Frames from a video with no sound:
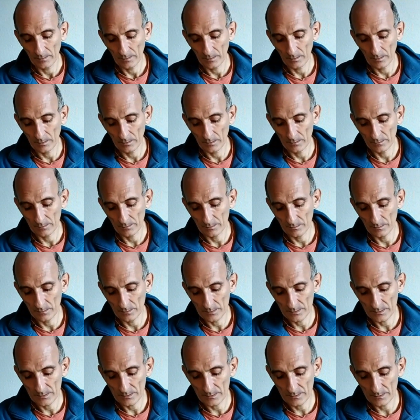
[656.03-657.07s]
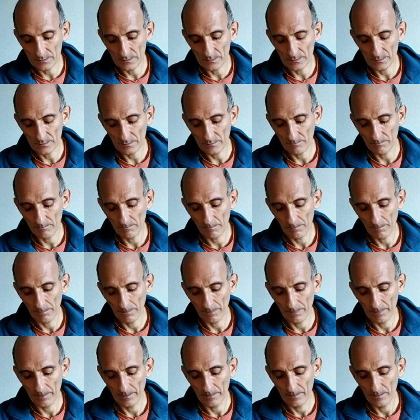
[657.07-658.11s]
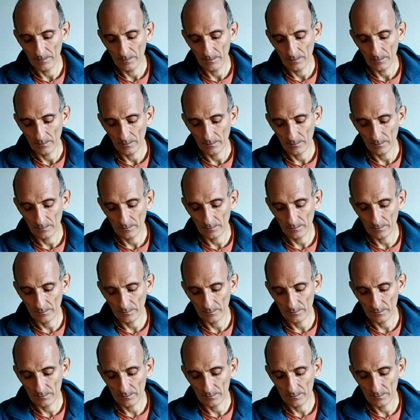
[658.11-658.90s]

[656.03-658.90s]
and this and